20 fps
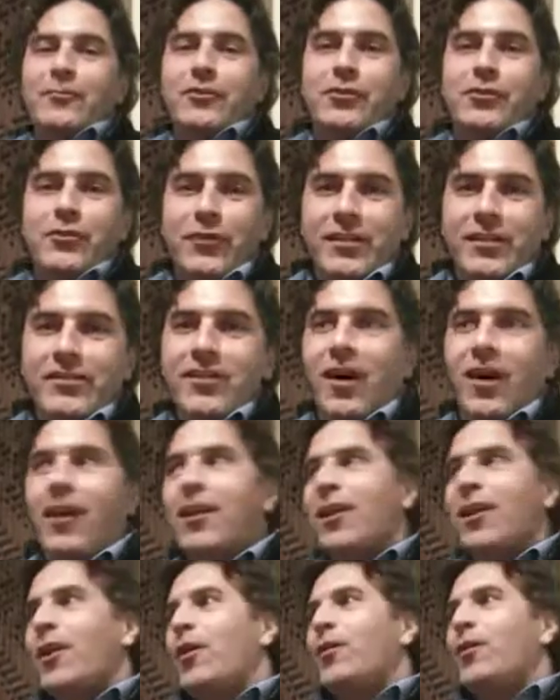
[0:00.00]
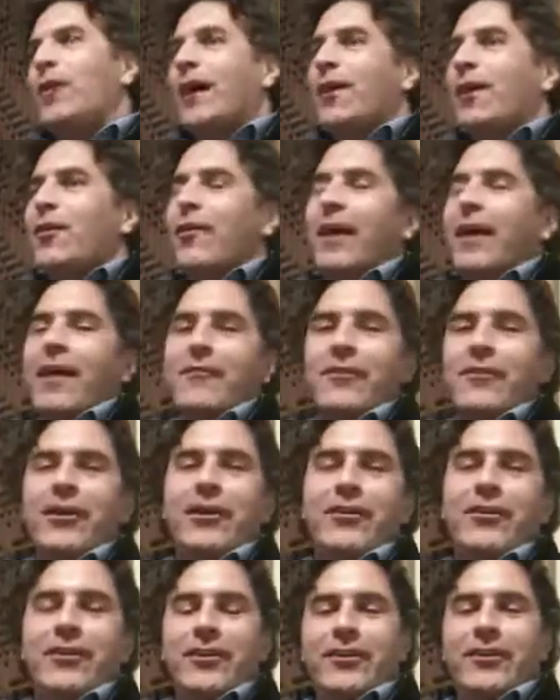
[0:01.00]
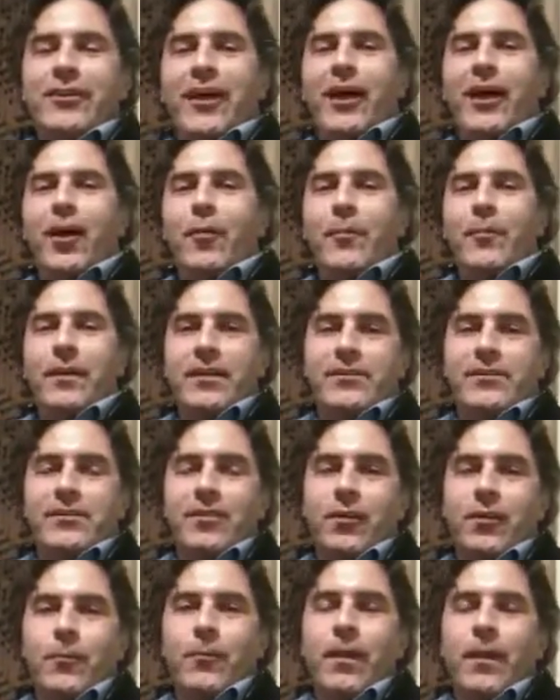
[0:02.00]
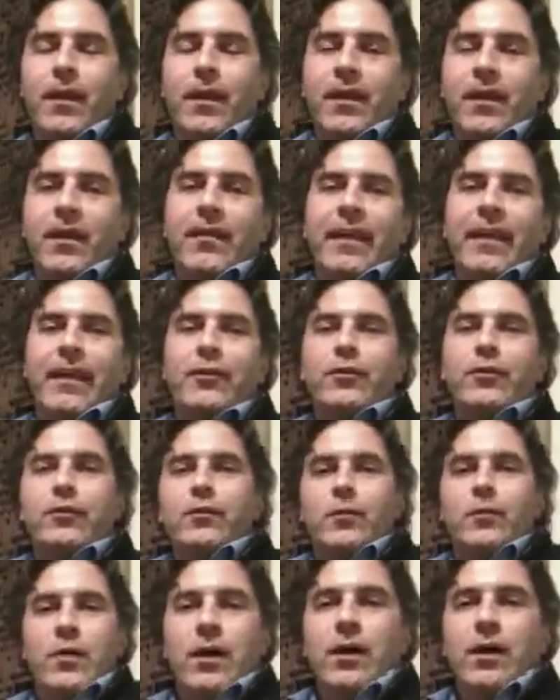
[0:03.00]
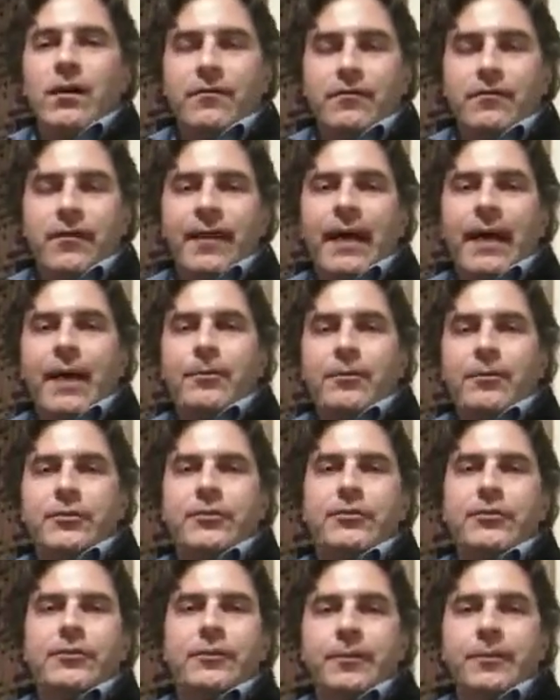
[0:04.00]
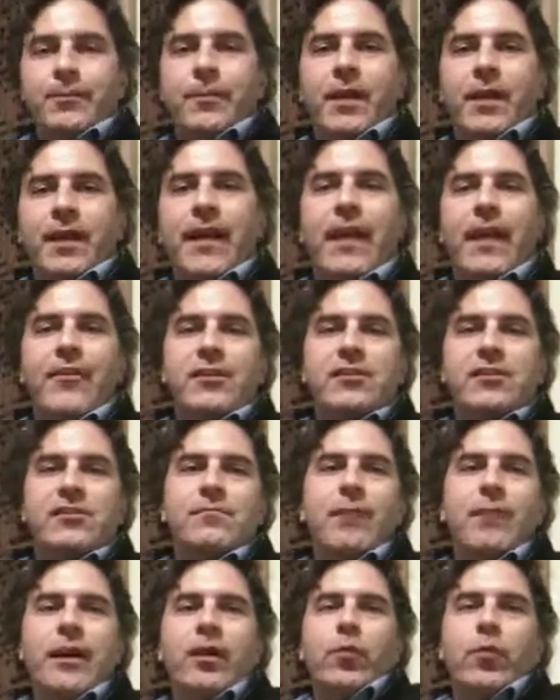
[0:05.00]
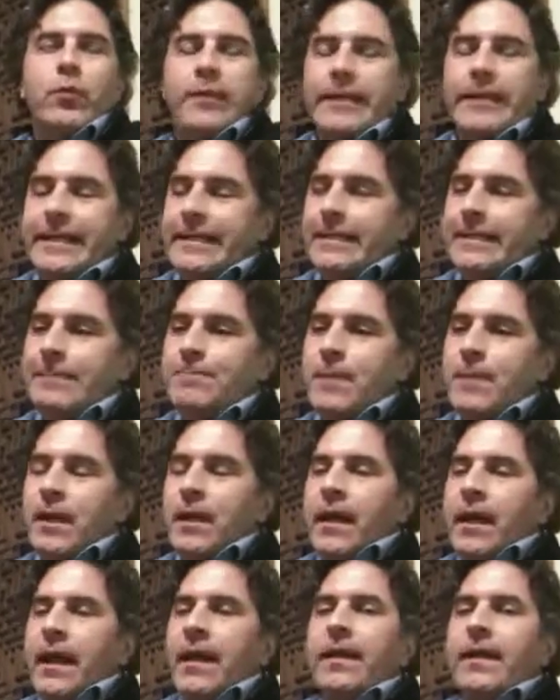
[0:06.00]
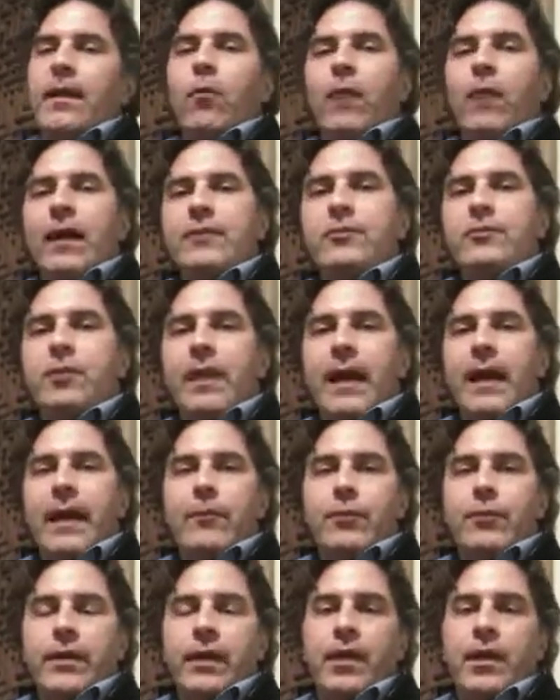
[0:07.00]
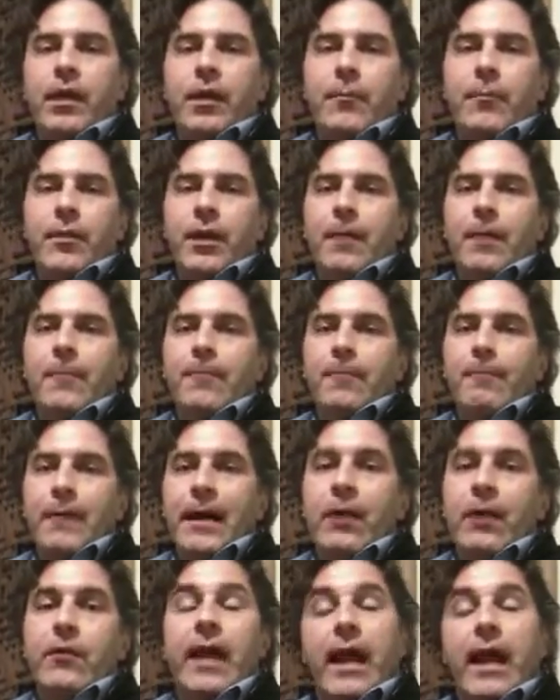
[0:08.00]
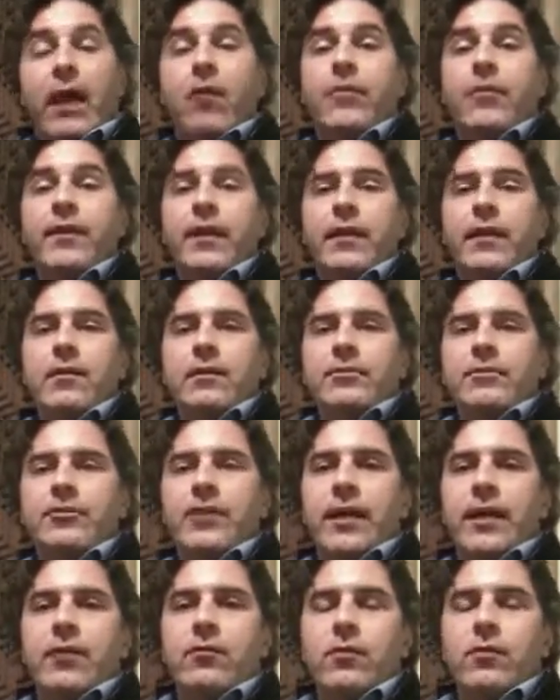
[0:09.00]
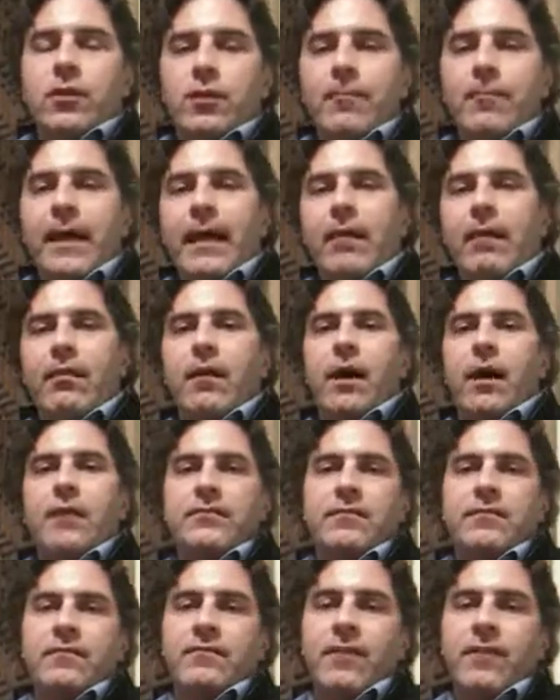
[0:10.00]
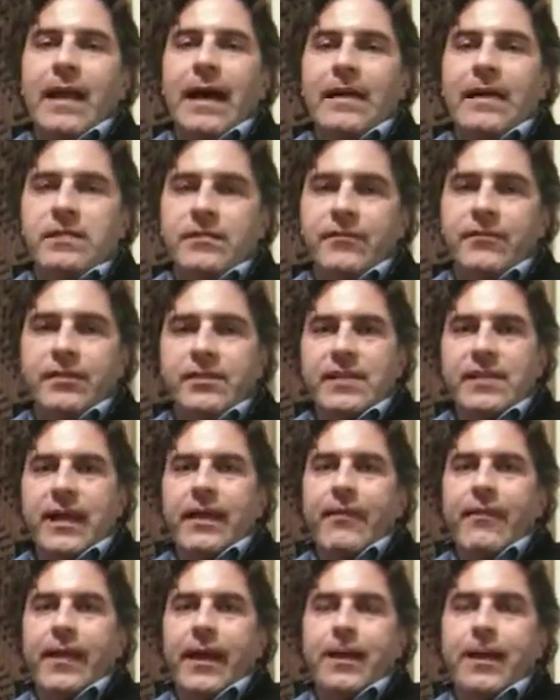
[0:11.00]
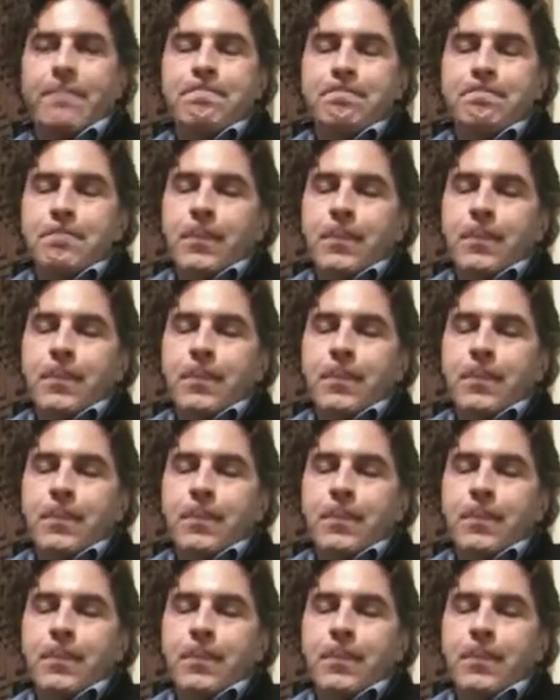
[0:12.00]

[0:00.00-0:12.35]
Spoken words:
I'm shooting this all alone. I don't have gear here to help me, so thank you for the opportunity. Again, this is Michaelwudyka, and I wanted to elaborate a little bit about healthcare in general and my thoughts and philosophies on that.